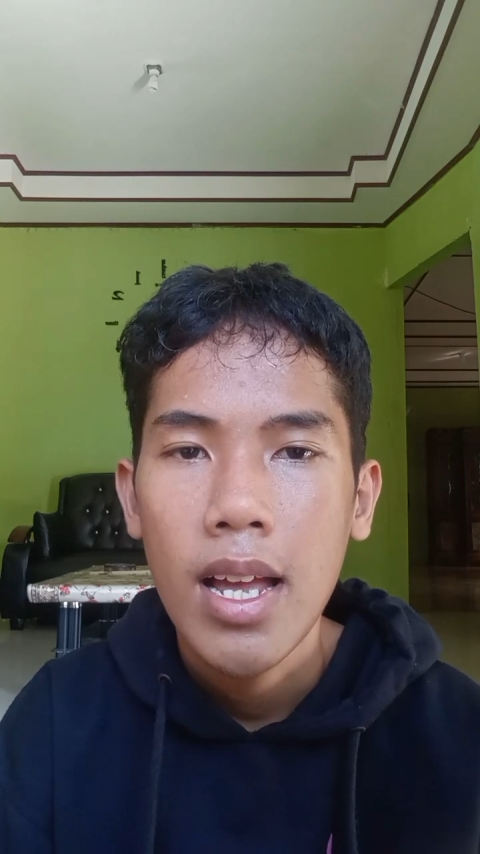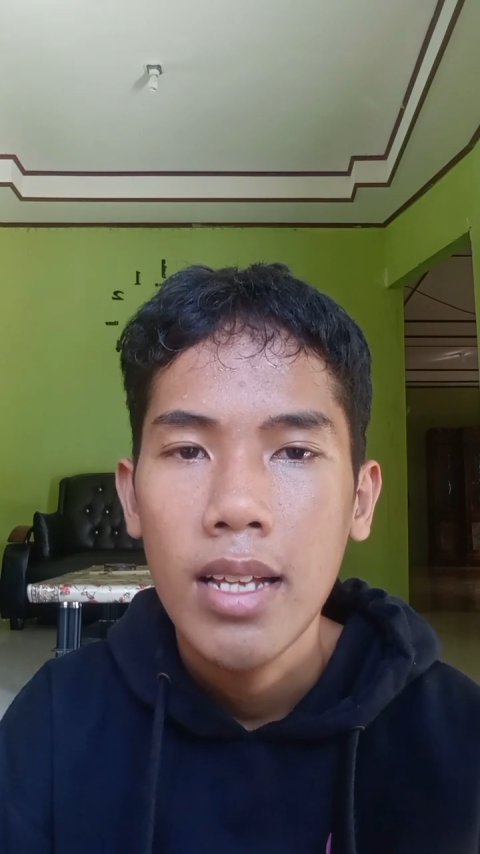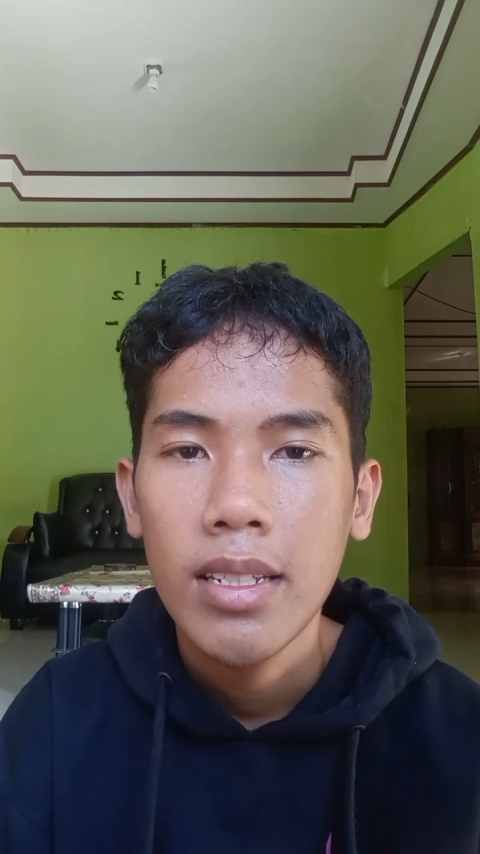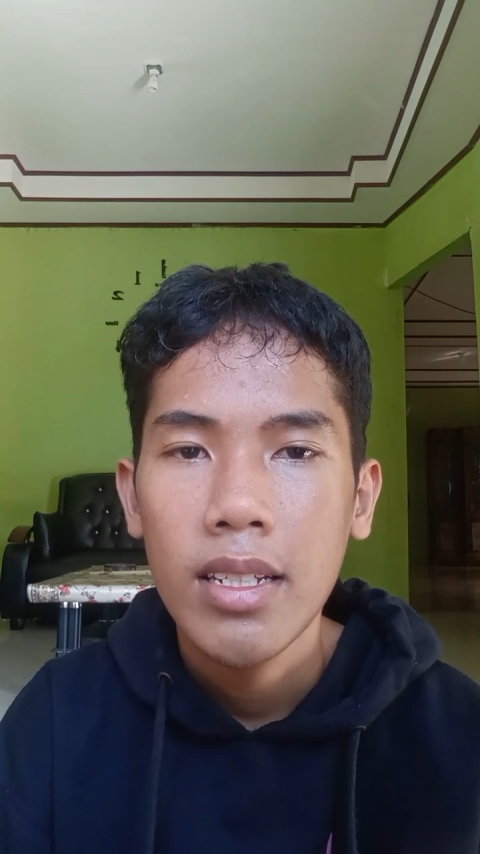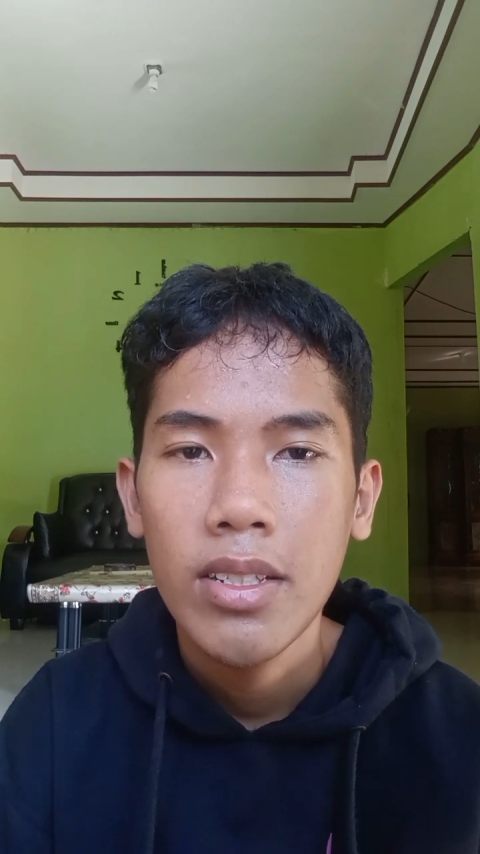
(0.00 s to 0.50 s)

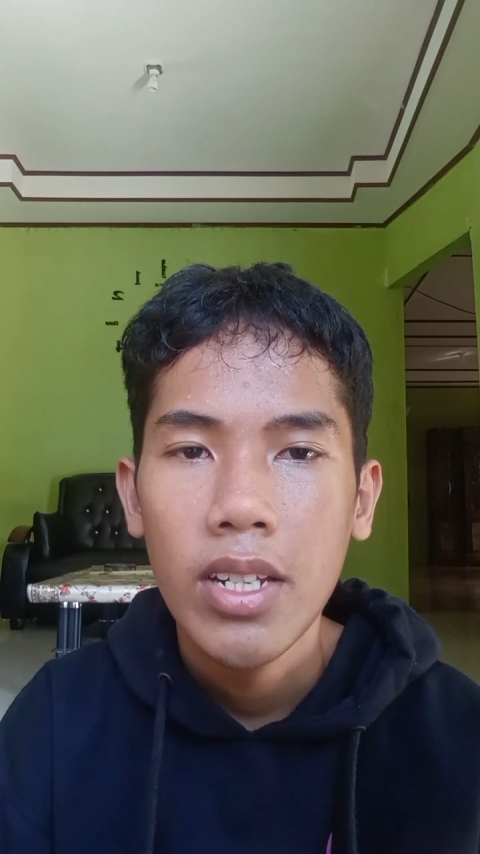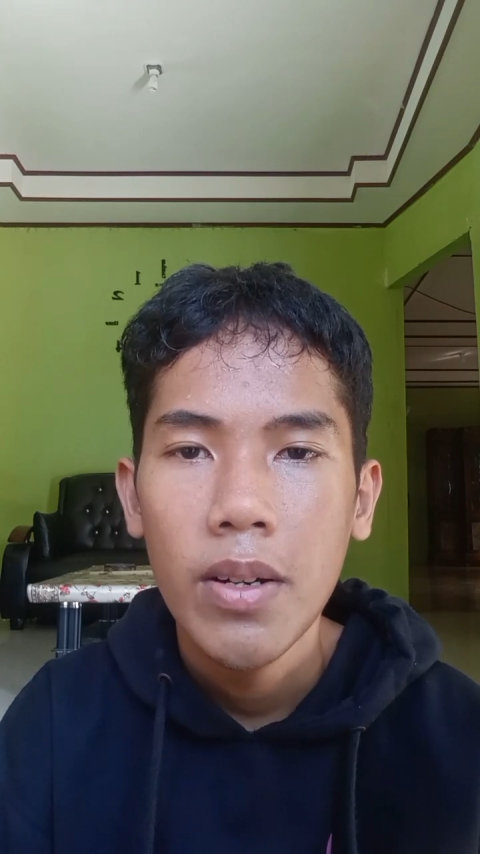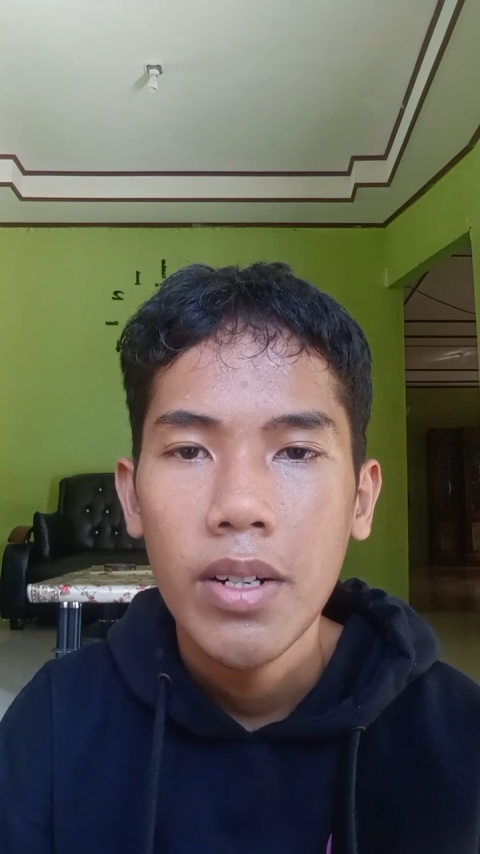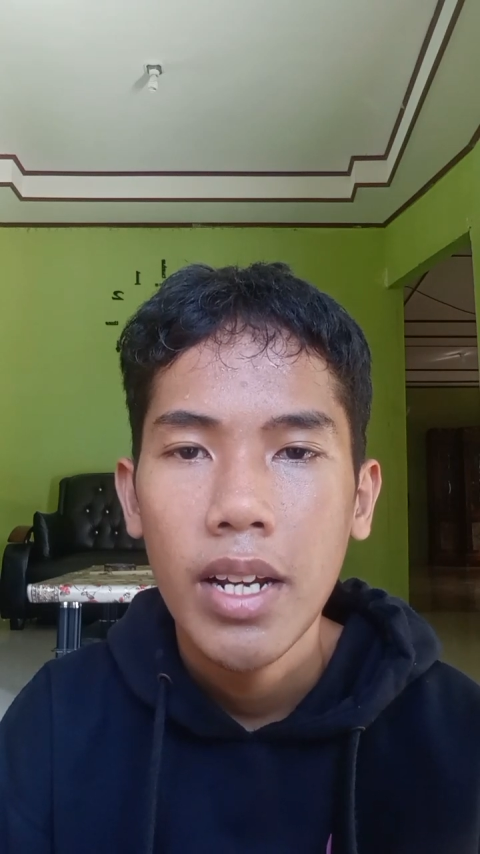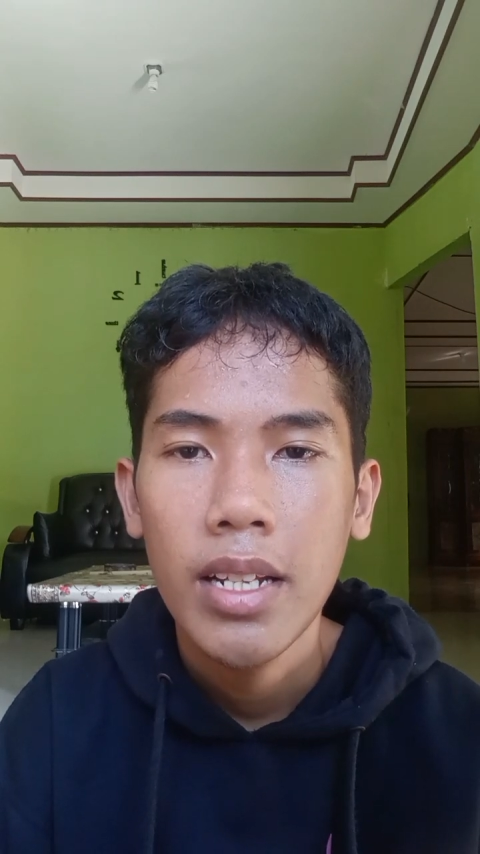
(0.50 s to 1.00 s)

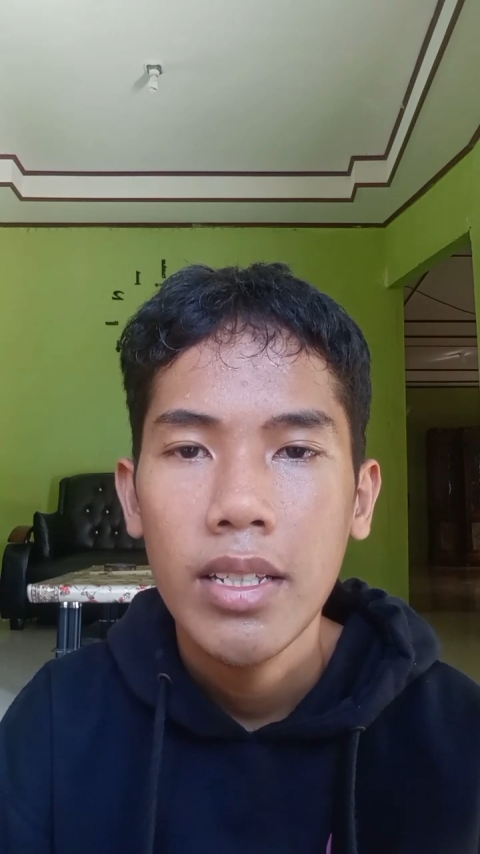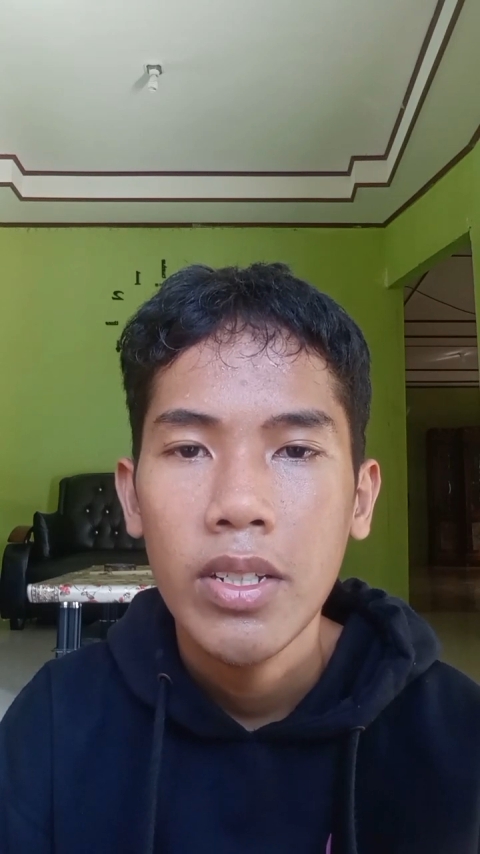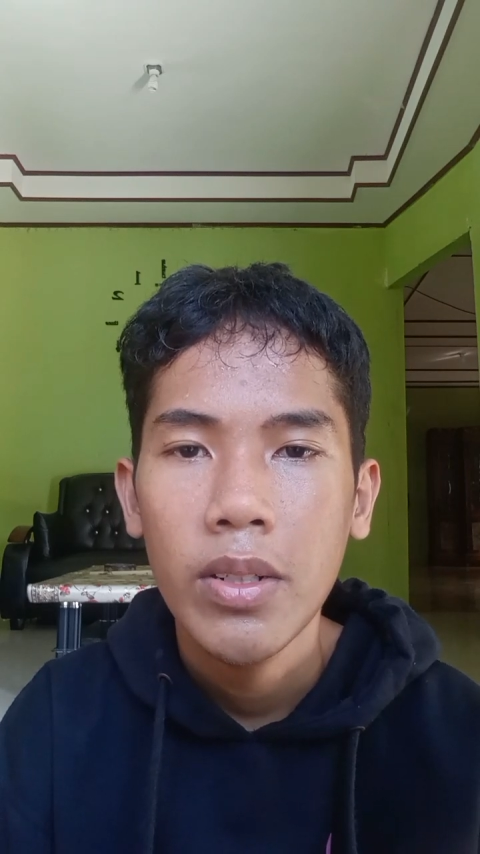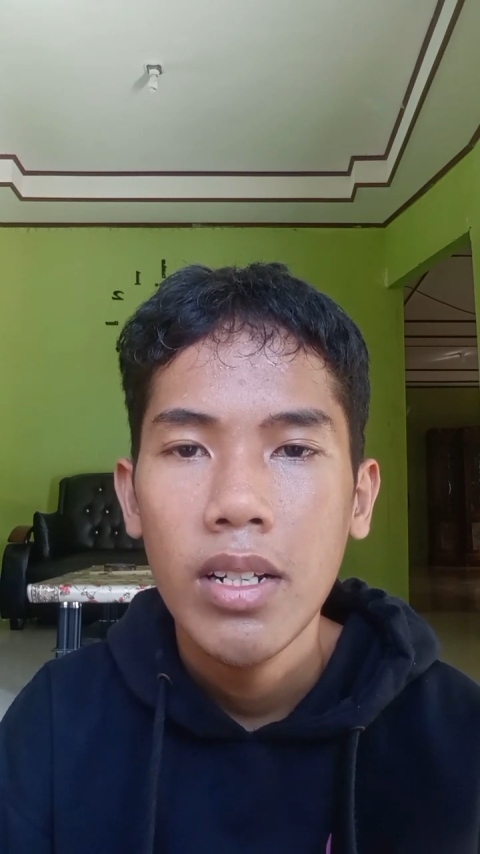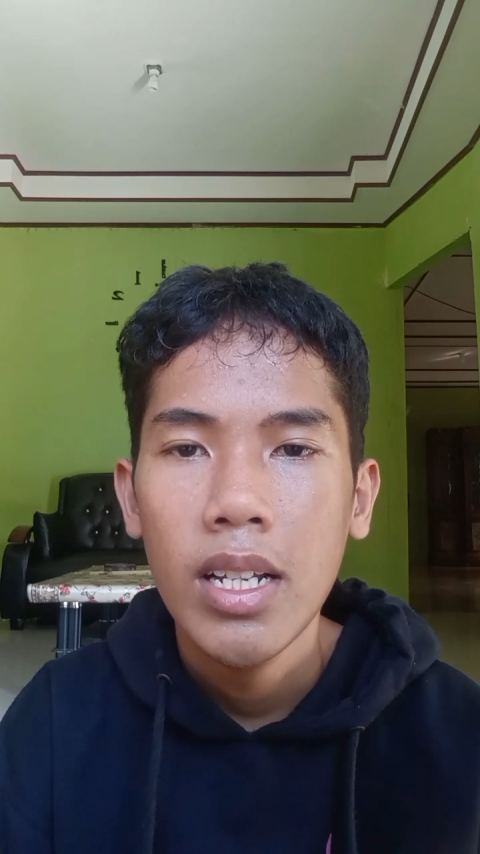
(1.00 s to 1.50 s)
sincere, and
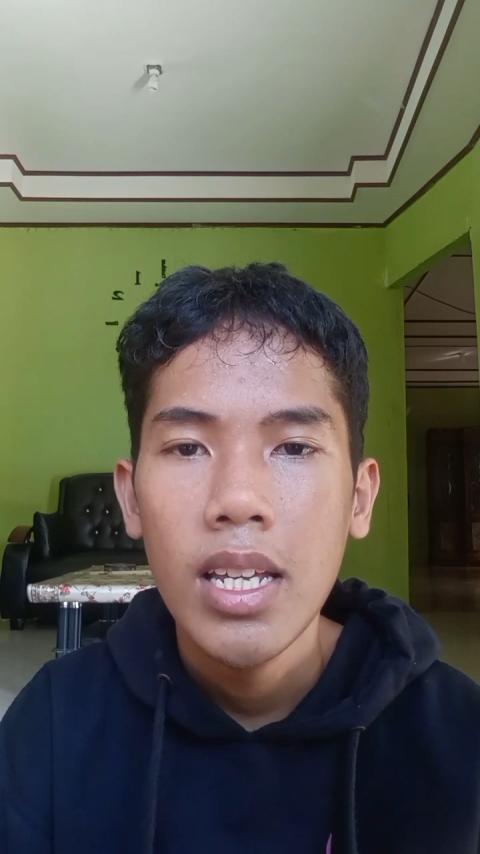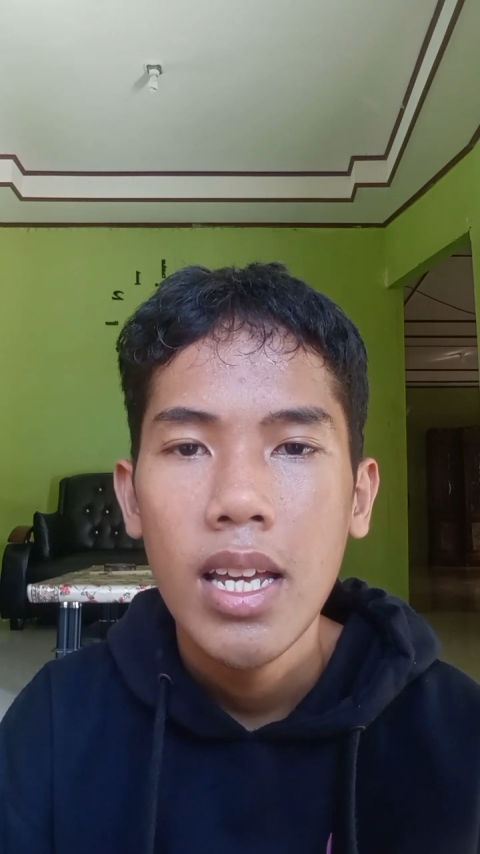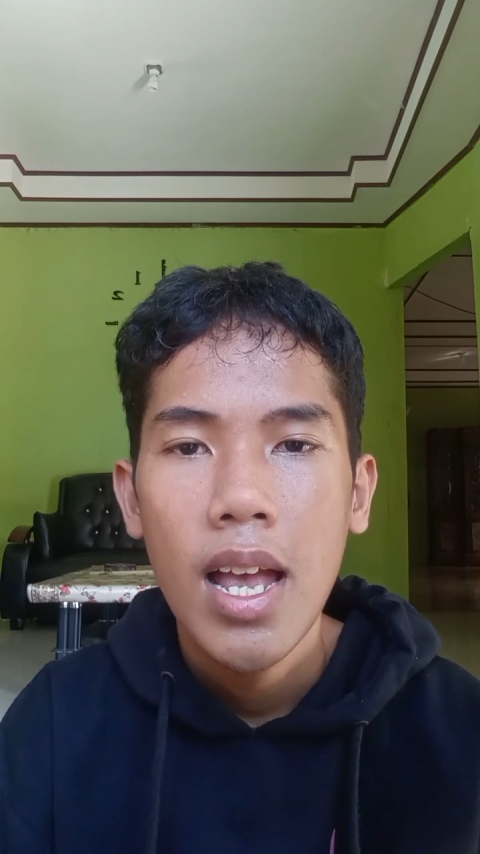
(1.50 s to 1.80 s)
truly